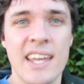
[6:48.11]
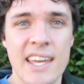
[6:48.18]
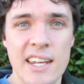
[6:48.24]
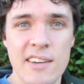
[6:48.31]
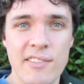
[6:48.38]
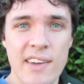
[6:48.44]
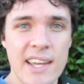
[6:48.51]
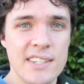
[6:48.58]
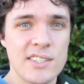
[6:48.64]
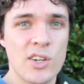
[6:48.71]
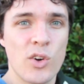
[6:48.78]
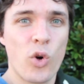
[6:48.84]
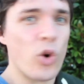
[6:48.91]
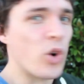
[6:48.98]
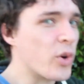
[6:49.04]
innovate,
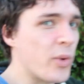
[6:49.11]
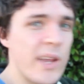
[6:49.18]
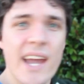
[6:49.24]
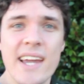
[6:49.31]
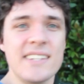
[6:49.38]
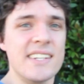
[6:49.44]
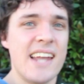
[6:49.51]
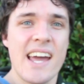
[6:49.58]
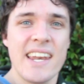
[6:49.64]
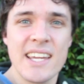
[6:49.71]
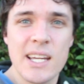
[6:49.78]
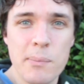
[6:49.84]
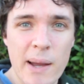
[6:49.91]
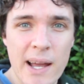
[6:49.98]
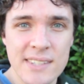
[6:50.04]
or create in any
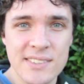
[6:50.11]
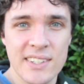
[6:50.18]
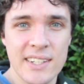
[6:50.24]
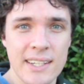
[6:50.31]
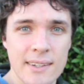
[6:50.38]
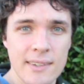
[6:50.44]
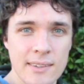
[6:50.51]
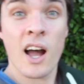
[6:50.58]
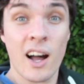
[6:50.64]
capacity.